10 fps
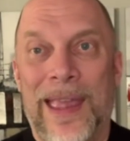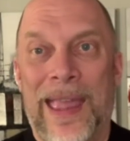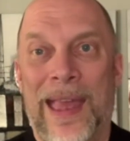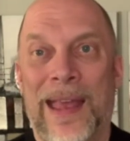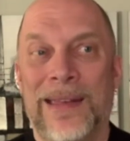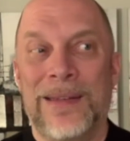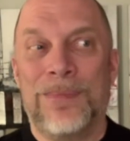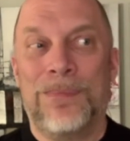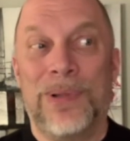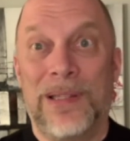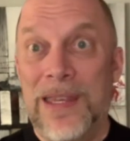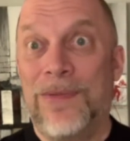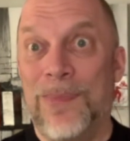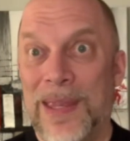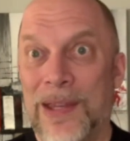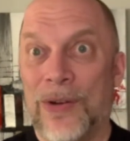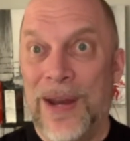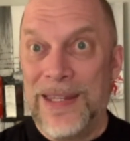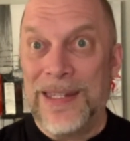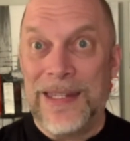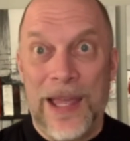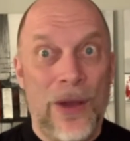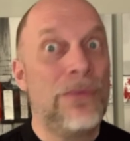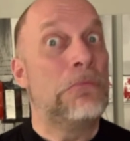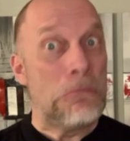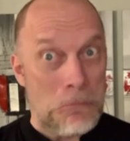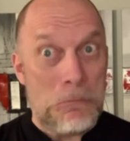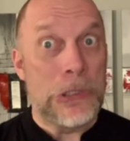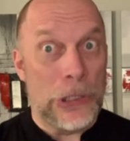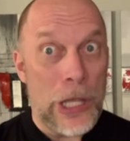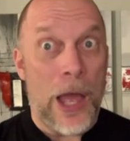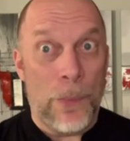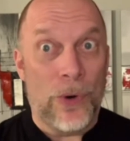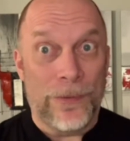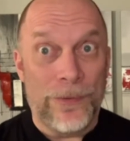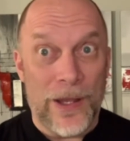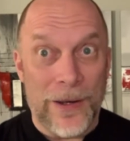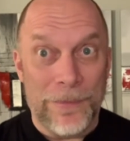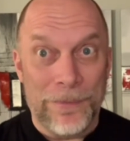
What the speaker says: And believe me, Crazy Town is a lot more fun.